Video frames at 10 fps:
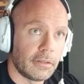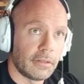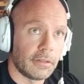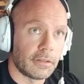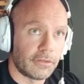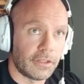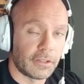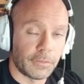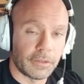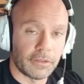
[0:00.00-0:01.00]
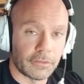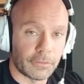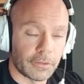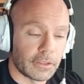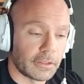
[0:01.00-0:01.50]
I'll stick with this
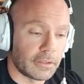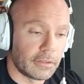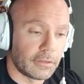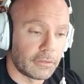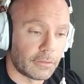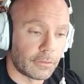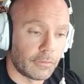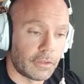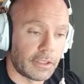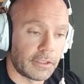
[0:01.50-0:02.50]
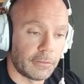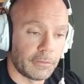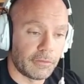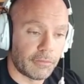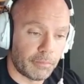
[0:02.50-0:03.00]
word, the total volume
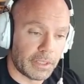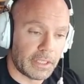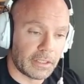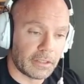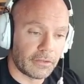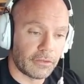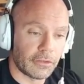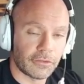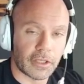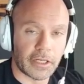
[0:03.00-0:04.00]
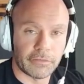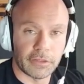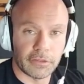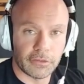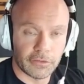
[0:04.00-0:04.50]
of beatings your soft
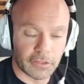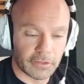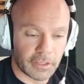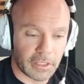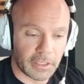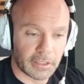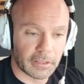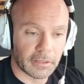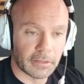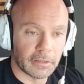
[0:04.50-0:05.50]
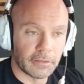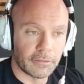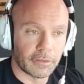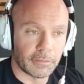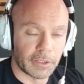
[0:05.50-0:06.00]
tissues can take
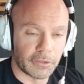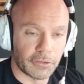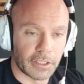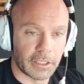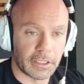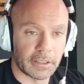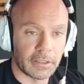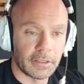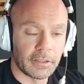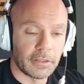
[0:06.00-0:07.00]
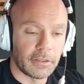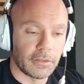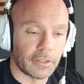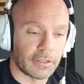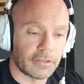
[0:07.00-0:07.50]
from your training.
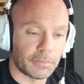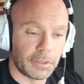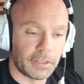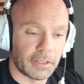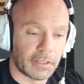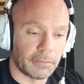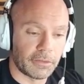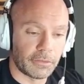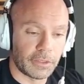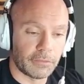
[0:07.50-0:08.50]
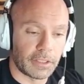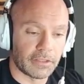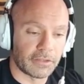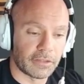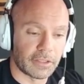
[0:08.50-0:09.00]
You got to split that between
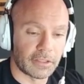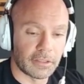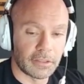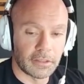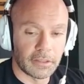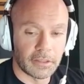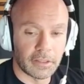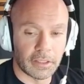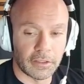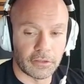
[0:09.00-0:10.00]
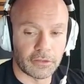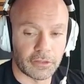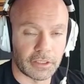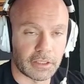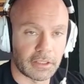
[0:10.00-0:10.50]
wrestling and your
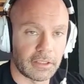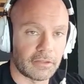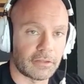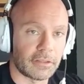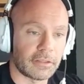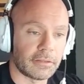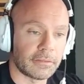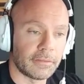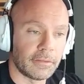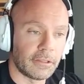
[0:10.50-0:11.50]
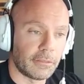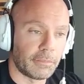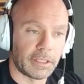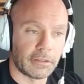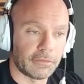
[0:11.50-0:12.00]
strength and conditioning. A
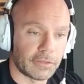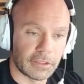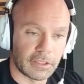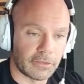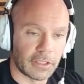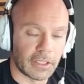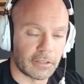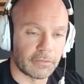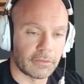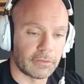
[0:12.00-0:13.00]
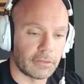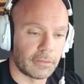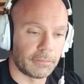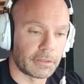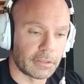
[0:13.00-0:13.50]
power lifter doesn't have to. An
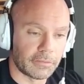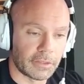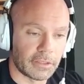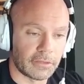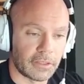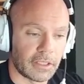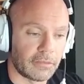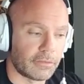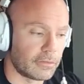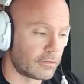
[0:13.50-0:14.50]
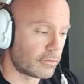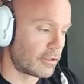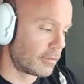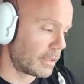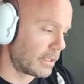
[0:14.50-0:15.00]
Olympic lifter doesn't have to. A
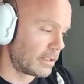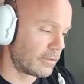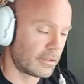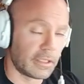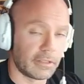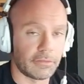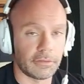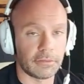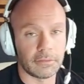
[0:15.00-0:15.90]
strongman doesn't have to.